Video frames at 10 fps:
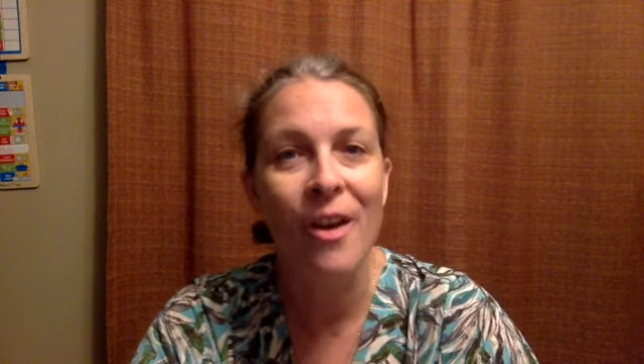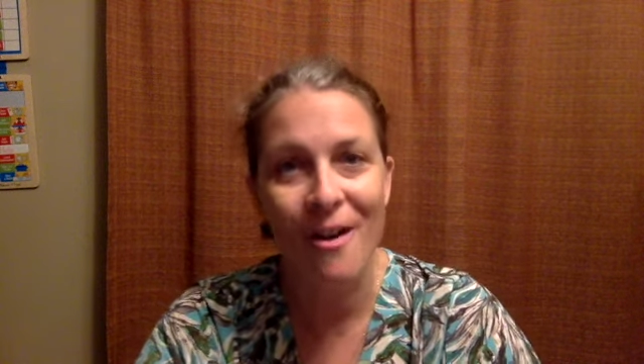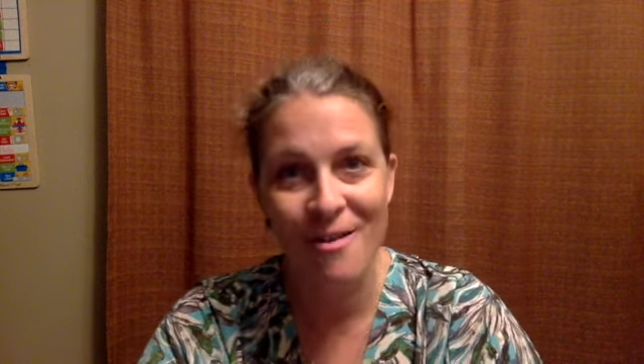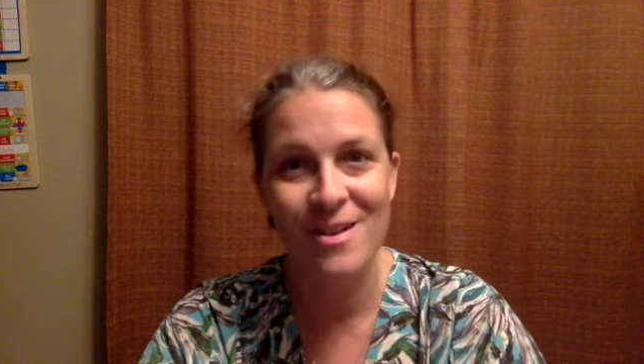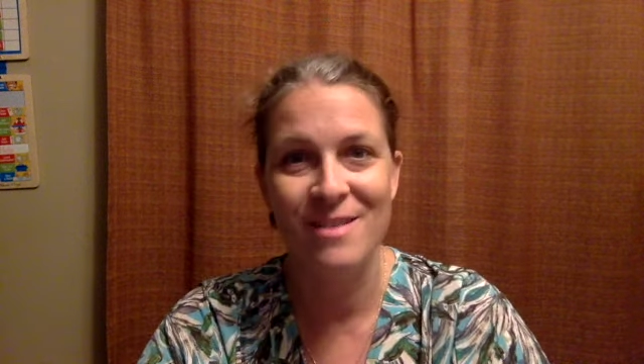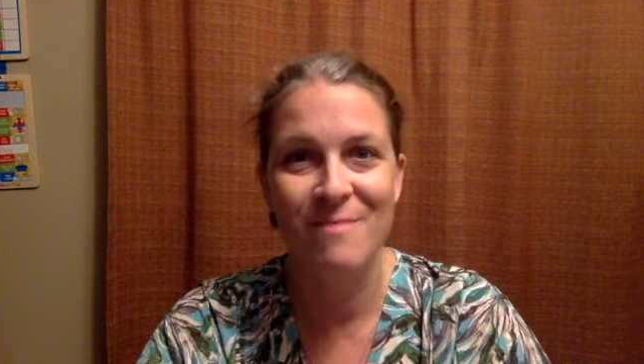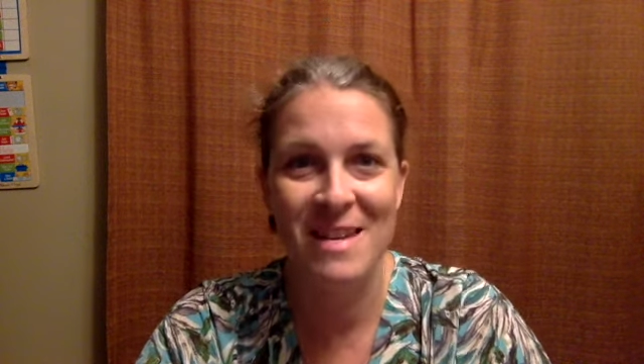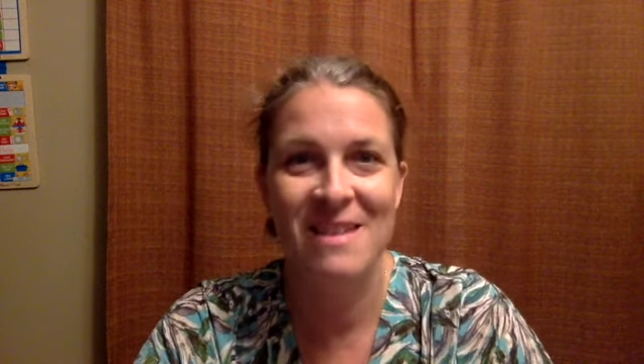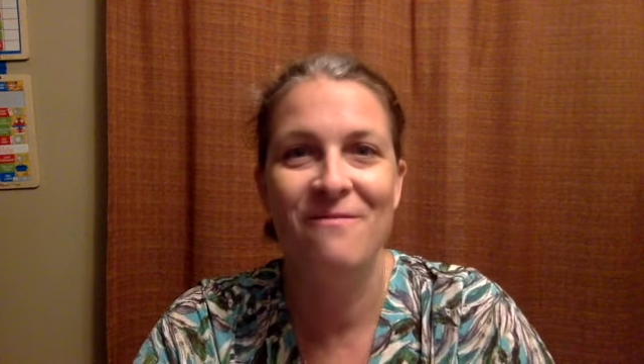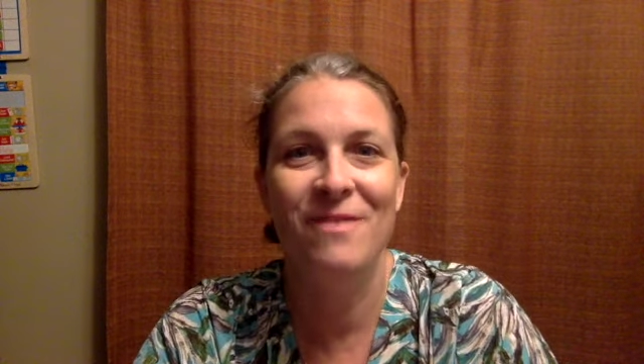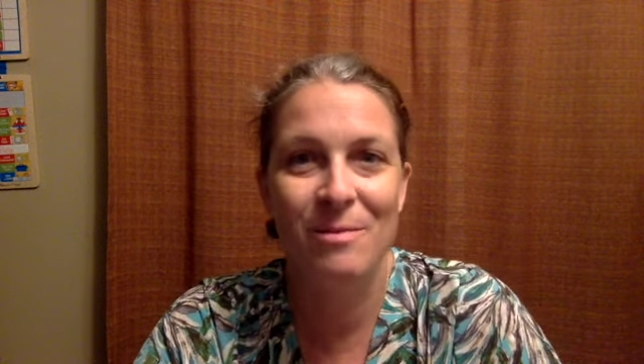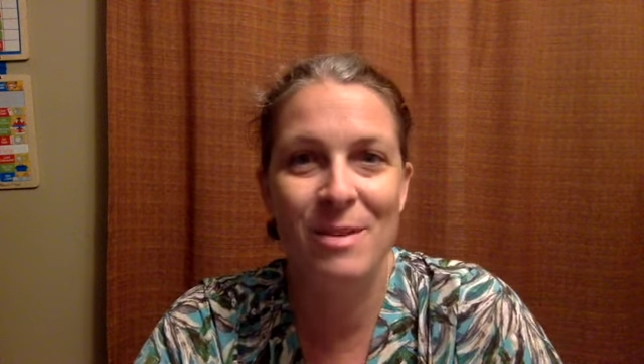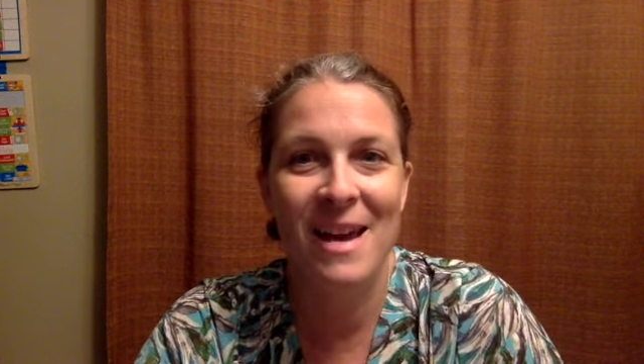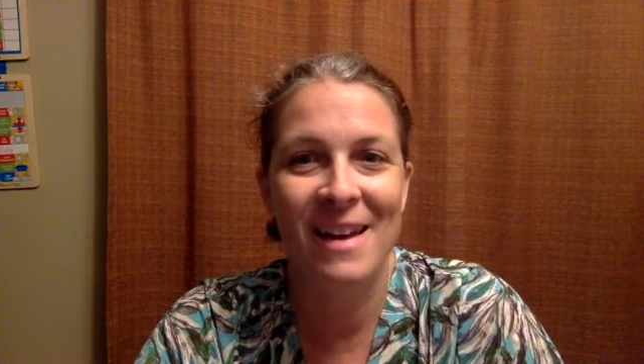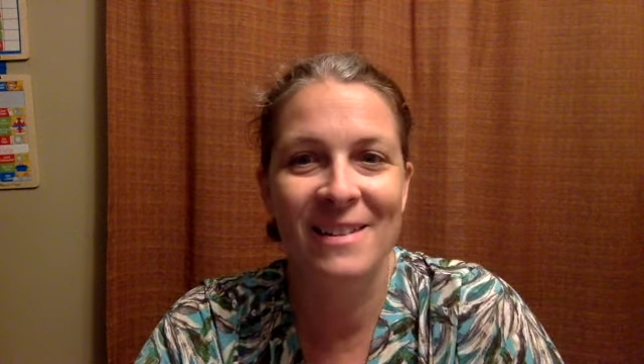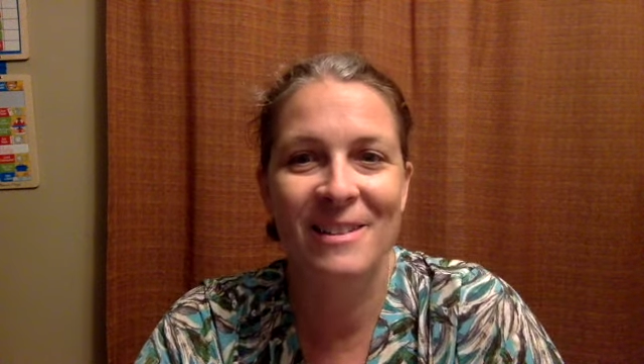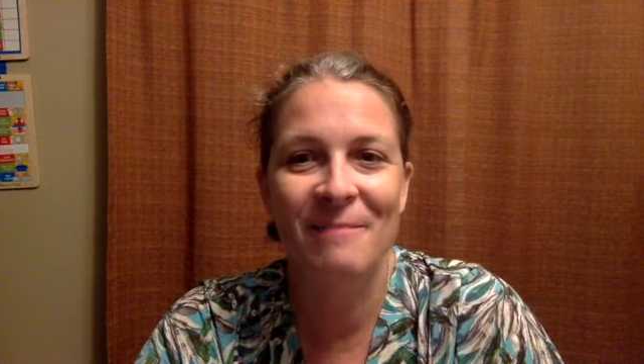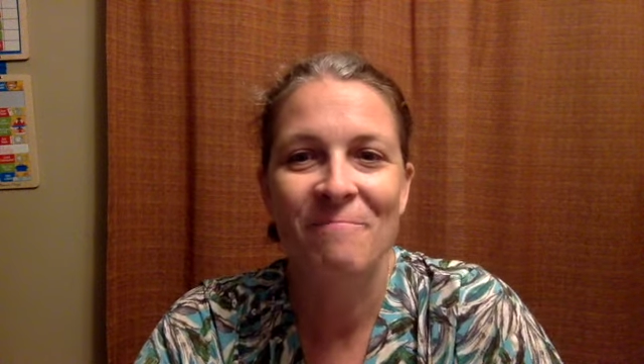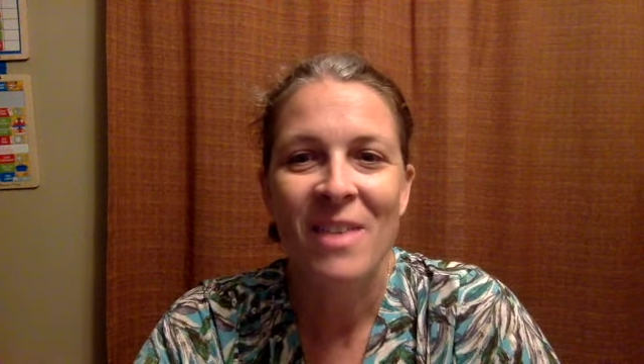the Art in Me VBS.